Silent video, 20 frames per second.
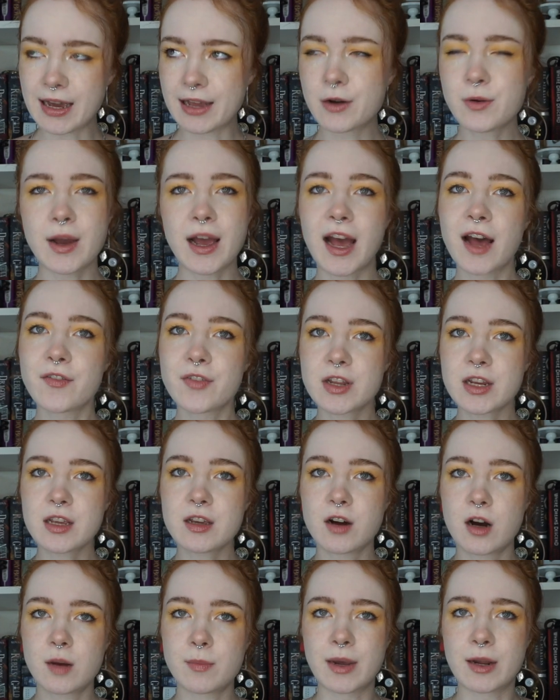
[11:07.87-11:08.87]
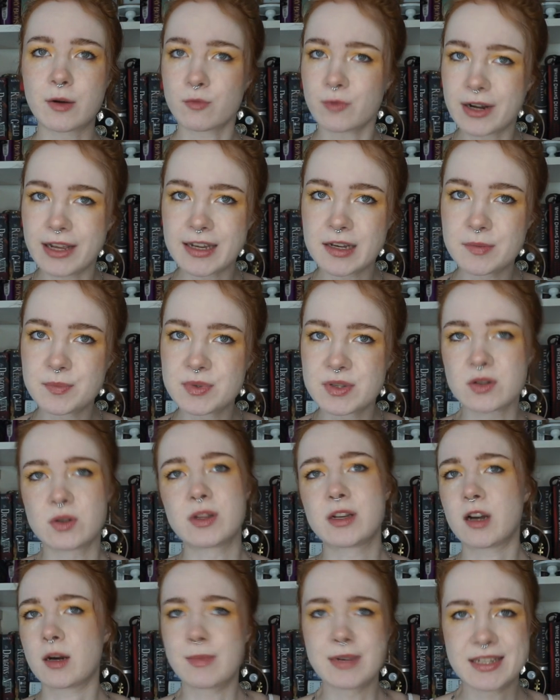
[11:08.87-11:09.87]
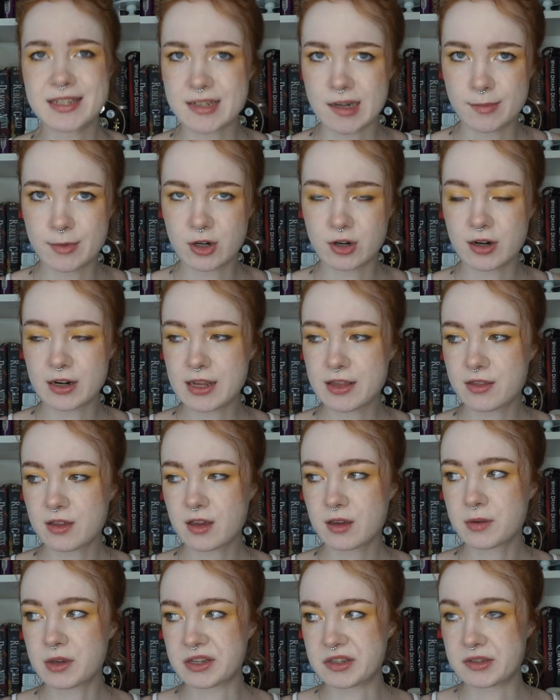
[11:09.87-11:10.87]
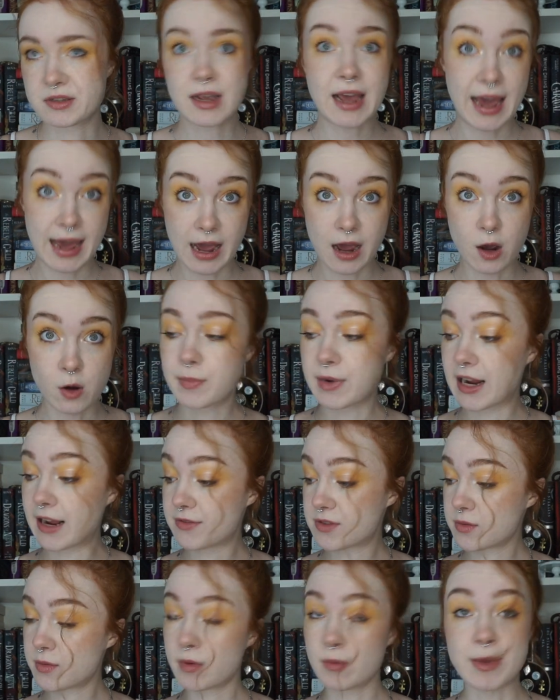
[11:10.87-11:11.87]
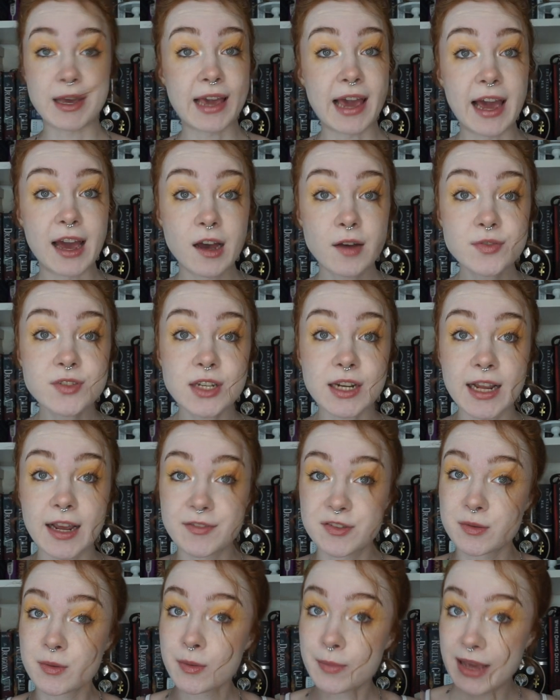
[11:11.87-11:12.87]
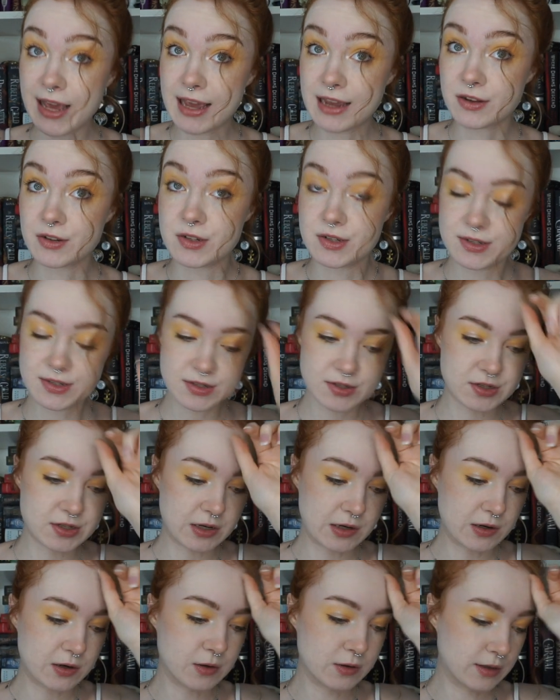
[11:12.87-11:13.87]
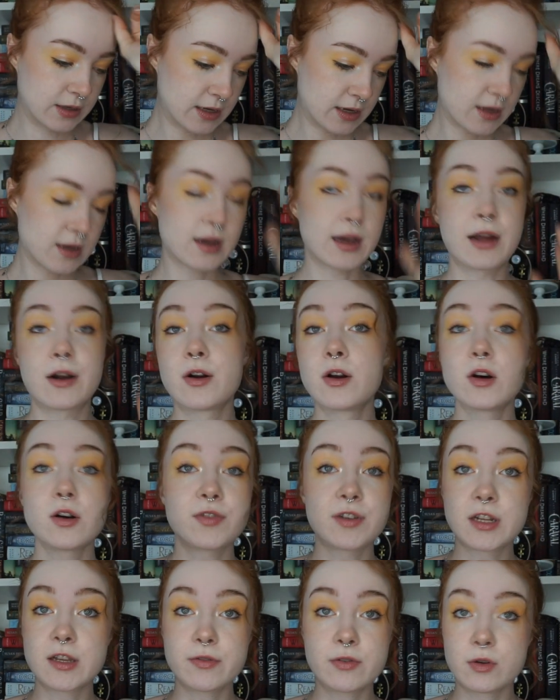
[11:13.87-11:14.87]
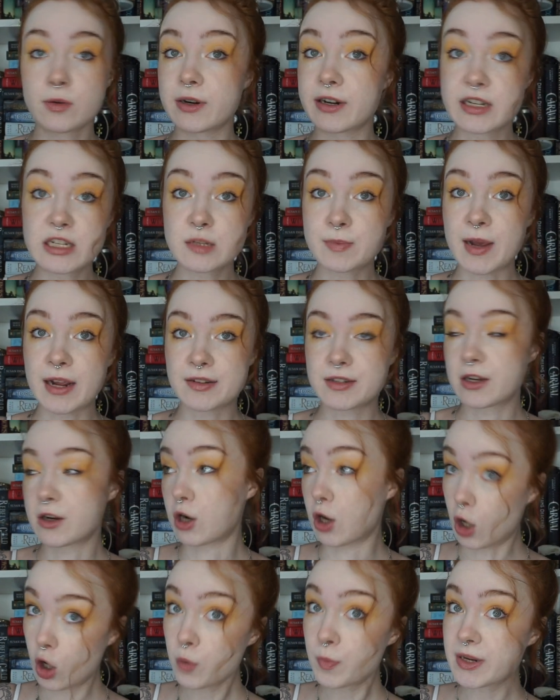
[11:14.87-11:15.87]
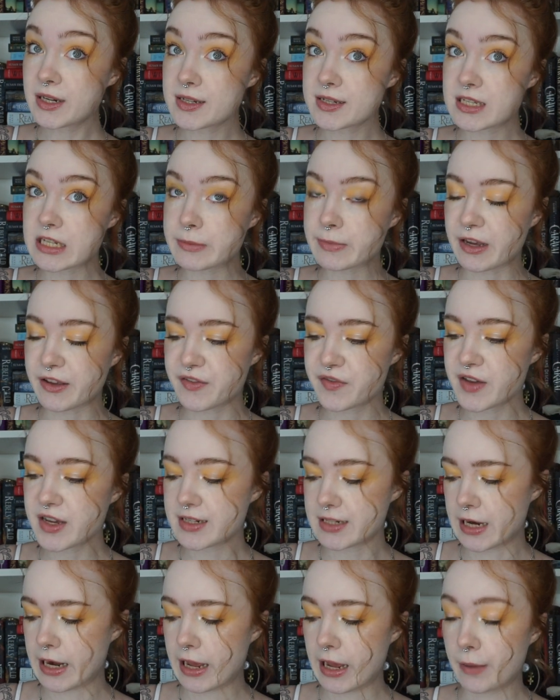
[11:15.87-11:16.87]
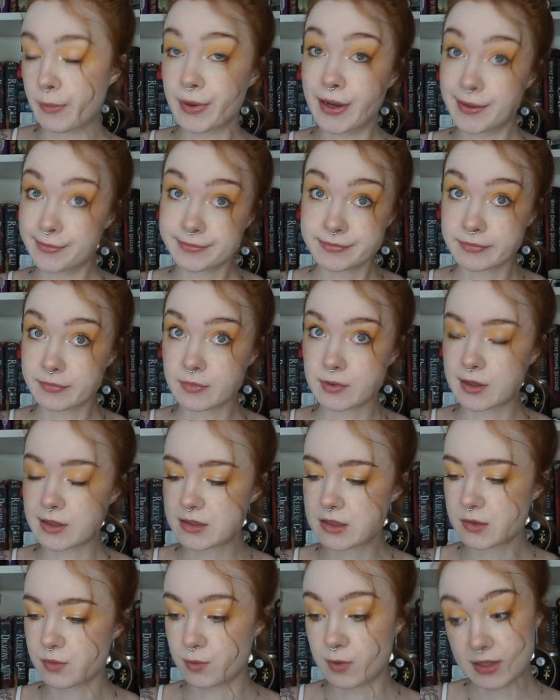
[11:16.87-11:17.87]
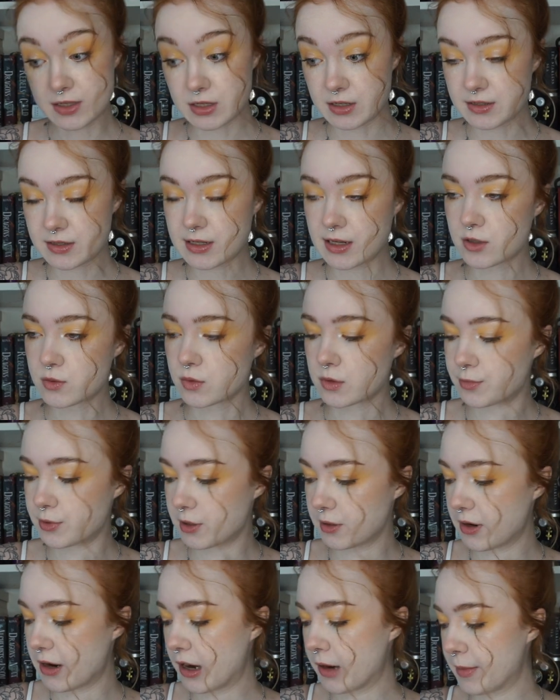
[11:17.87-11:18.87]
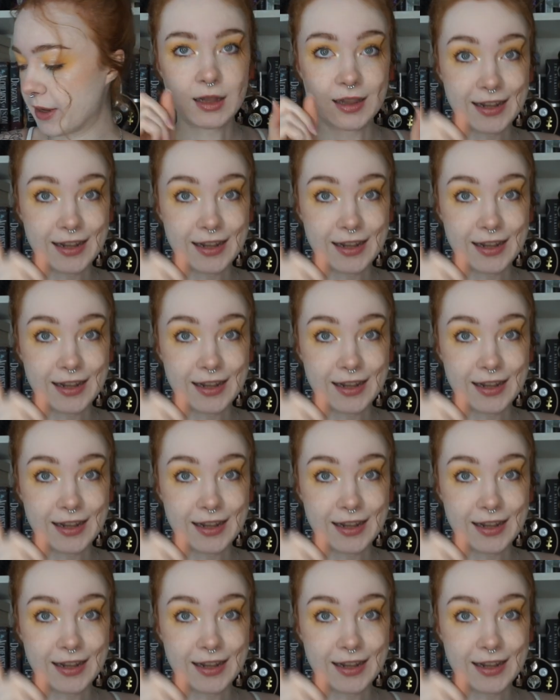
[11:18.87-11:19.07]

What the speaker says: I don't have any on my ribs or, like, on my stomach or anything, because ow. But I have some on my calves, and I have some on my ankles, so I don't know if any of you were expecting or hoping to see my feet today, but that's what's on scheduled programming.